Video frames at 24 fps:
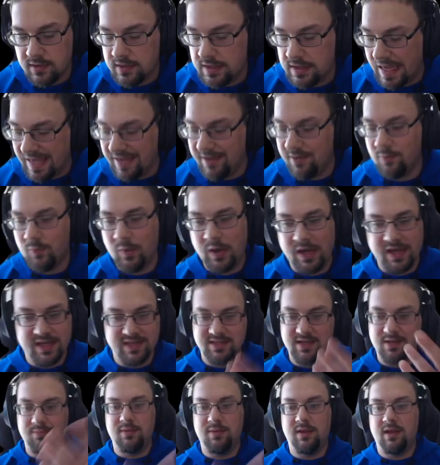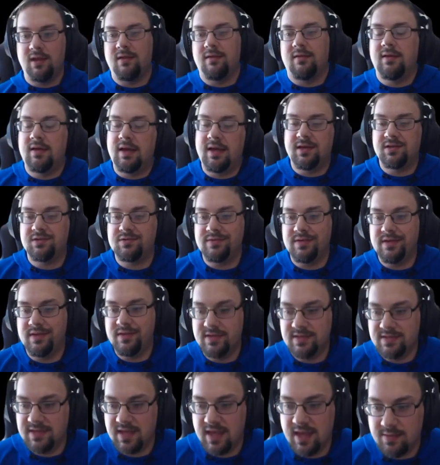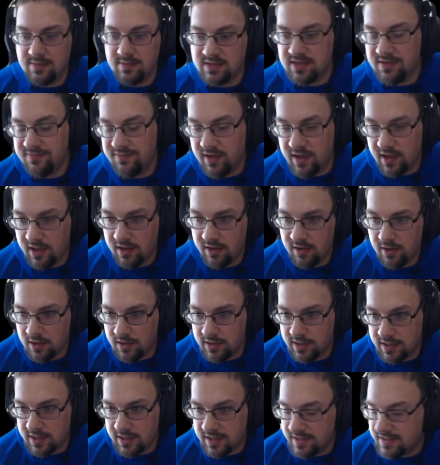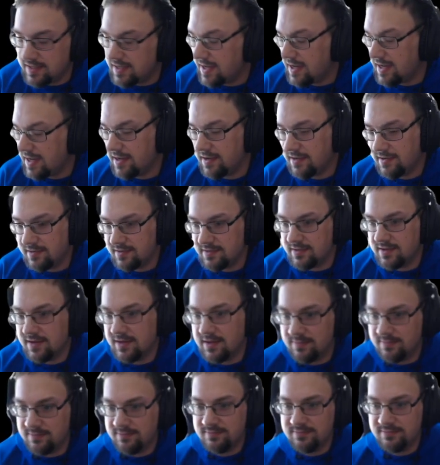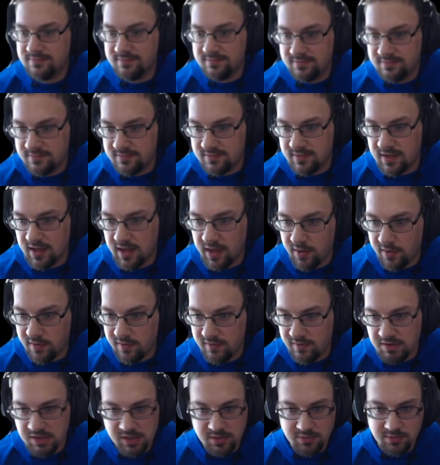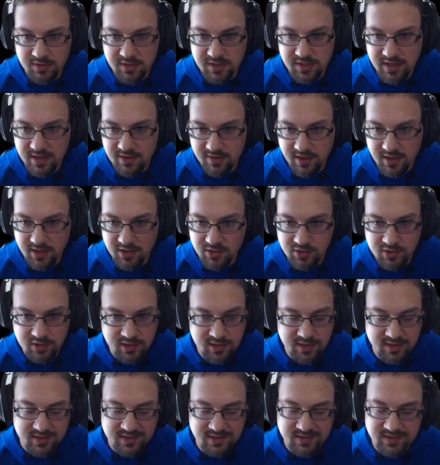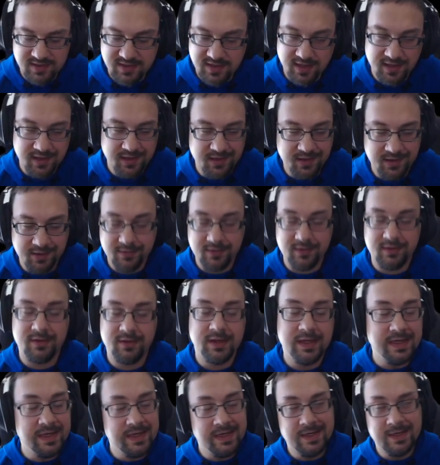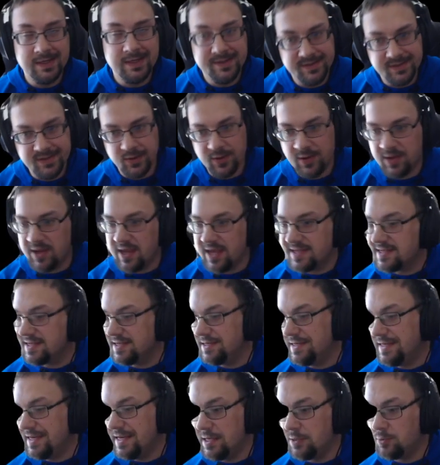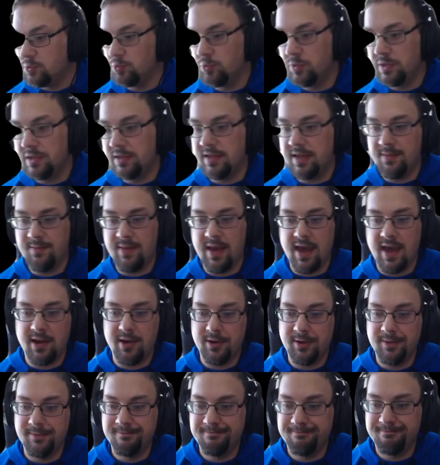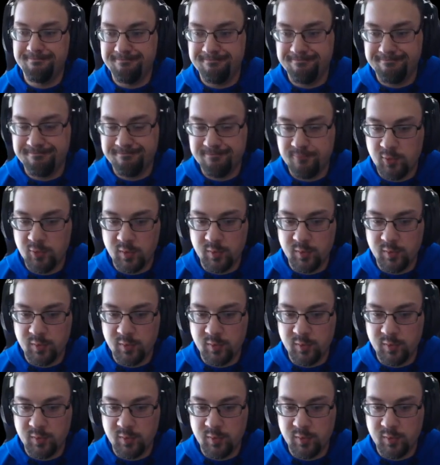It winds up being actually the same as if I had gone and attacked. I would have done a retaliation against the second unit. So I guess it didn't really matter one